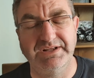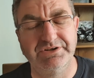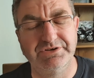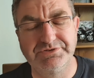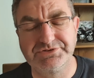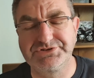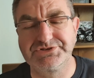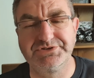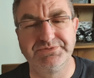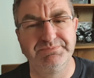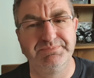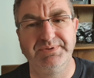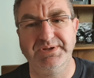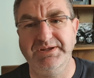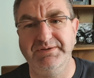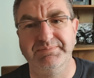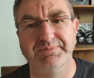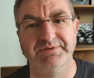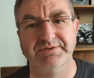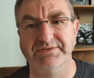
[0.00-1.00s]
some
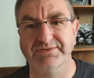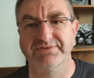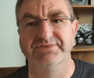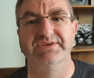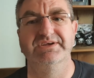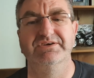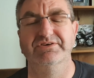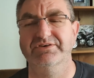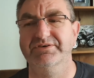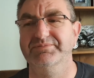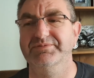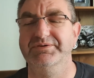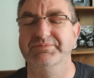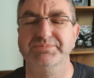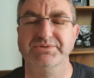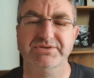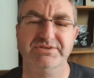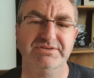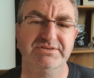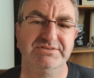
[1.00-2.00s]
people think, oh, I'm not
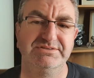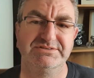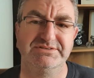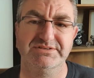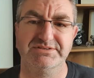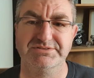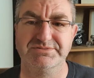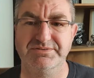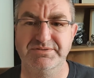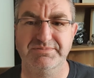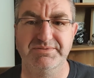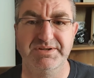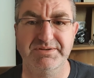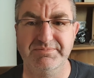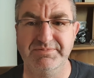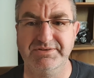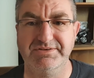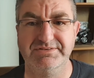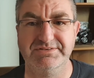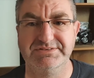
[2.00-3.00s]
bloody listening to him
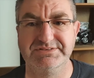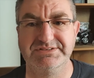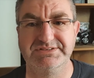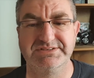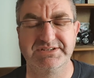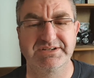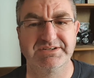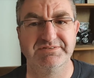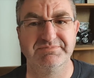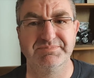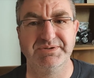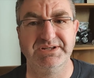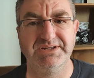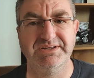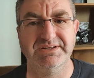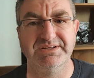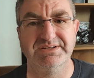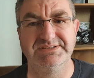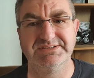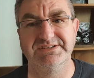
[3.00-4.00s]
anymore. He says I can beat
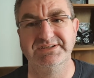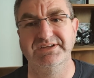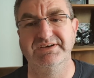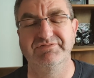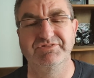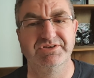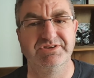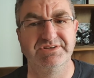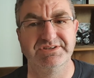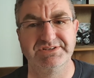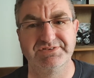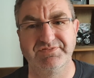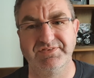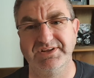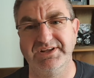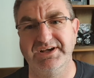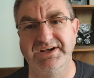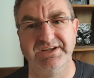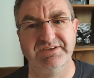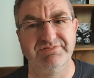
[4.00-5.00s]
this and I've got this for
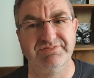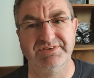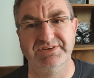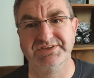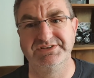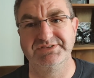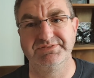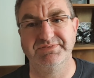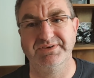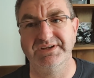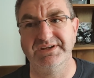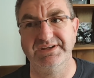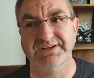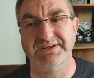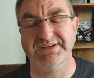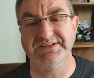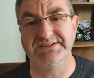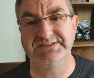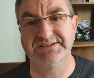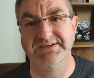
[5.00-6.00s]
life and it's the way it
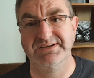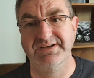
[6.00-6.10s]
is.